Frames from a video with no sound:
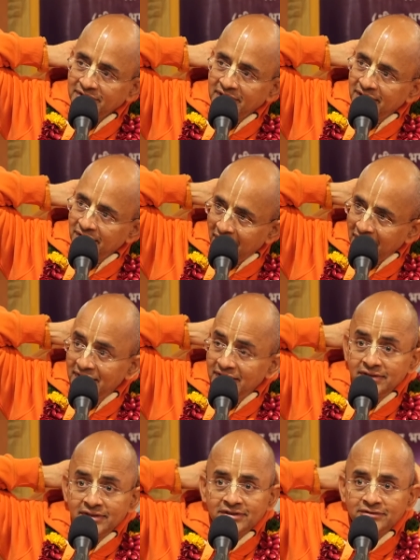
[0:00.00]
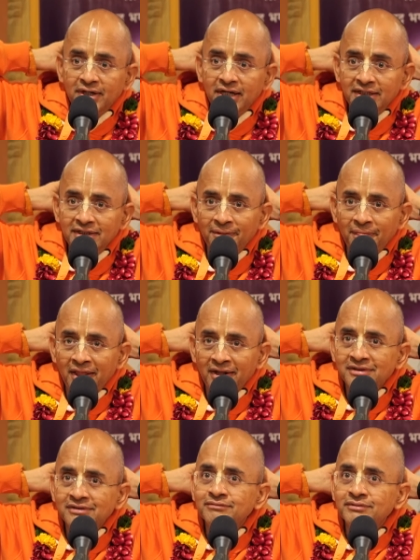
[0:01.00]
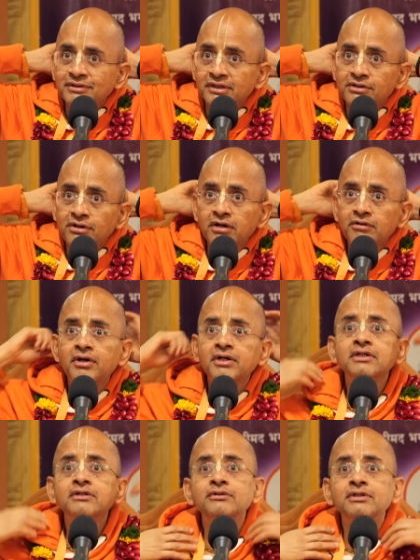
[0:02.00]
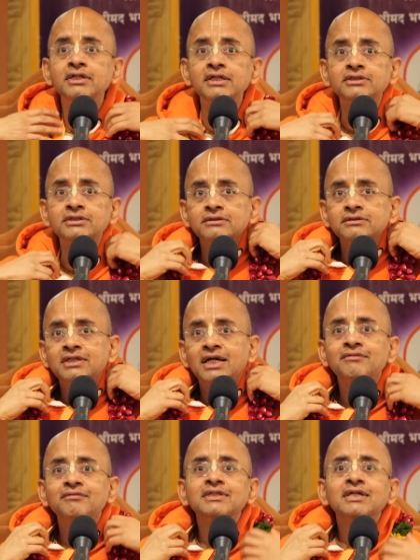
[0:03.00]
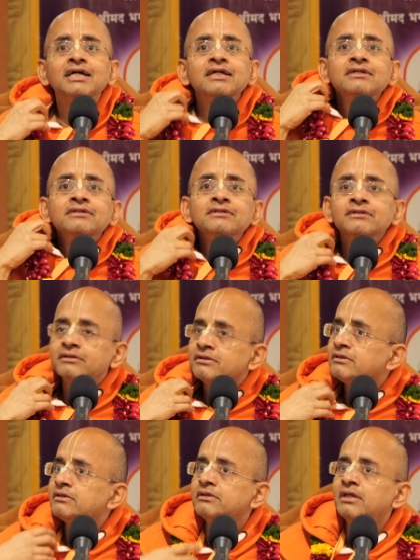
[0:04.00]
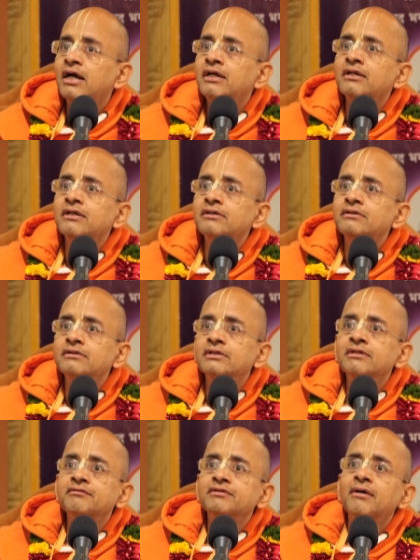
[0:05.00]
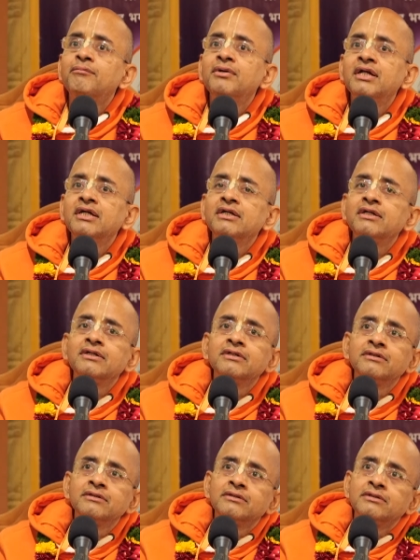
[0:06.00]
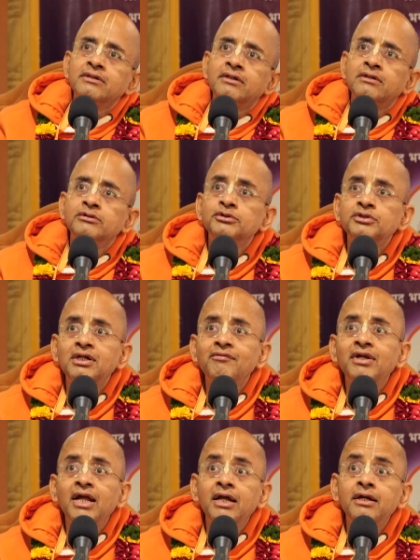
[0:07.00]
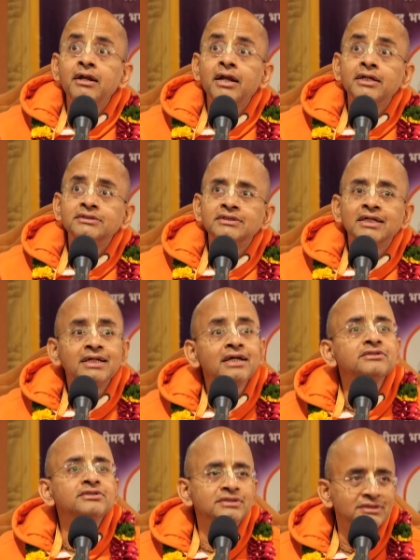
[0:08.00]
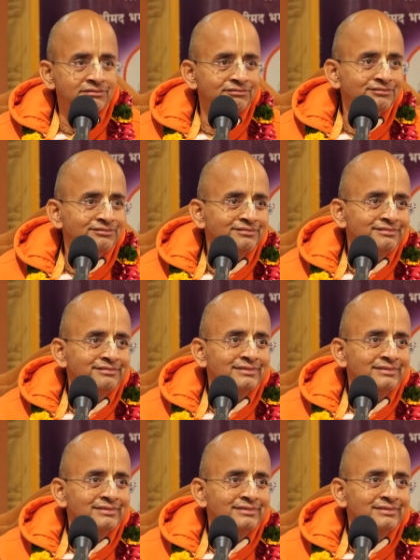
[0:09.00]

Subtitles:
Actually, Lord did this. Why? Because Lord wanted to teach Jaya Vijay that if somebody, you should never enrage the guests.